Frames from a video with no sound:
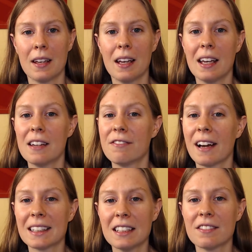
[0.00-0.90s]

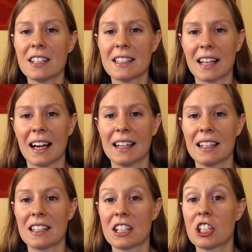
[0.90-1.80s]
Effective design
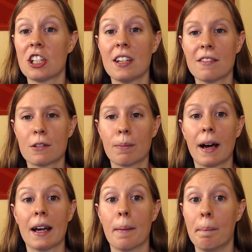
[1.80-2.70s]
is achieved
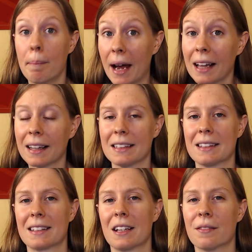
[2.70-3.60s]
by a
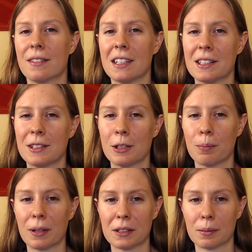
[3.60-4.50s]
balance of these two
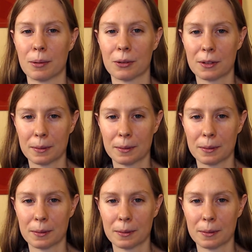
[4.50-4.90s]
principles.